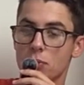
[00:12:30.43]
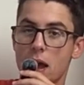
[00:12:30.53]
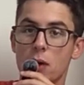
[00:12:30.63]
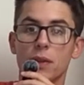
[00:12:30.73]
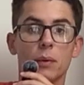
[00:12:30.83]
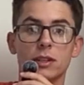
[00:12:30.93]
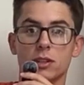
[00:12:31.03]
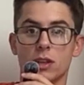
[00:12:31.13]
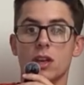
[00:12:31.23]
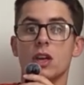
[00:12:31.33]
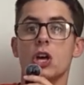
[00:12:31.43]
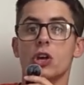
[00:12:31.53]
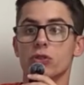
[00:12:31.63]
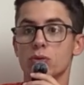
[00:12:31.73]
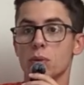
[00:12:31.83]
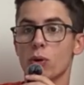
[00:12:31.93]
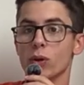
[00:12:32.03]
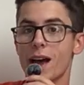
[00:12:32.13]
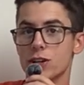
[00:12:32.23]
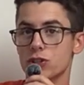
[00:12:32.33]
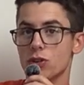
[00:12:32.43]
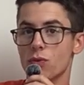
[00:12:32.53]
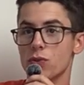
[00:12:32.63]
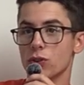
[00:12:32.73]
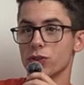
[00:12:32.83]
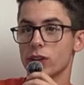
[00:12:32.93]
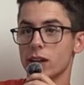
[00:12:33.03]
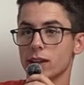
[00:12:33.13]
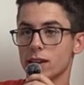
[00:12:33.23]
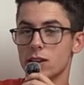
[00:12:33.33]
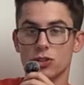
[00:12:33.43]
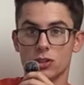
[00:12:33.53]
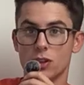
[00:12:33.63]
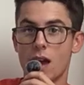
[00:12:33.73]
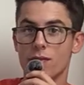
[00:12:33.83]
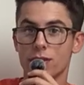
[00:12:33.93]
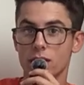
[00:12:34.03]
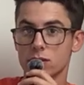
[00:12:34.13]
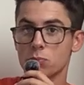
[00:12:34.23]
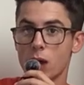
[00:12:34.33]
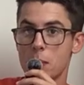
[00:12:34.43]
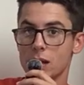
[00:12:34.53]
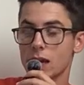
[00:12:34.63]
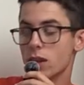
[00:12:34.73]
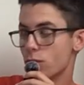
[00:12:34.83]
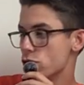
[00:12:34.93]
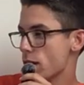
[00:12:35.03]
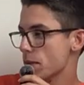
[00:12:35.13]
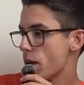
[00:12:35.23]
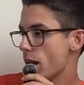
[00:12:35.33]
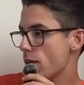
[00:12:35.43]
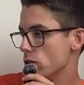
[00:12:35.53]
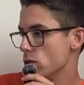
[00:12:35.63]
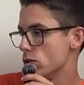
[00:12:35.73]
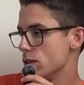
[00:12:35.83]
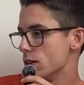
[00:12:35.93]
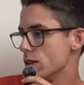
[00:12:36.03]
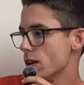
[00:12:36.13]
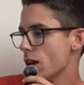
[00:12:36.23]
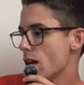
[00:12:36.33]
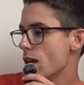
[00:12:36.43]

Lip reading: Brown. They went to the Super Bowl last year. It feels like it's just everything's coming together for Drake May to have a huge season.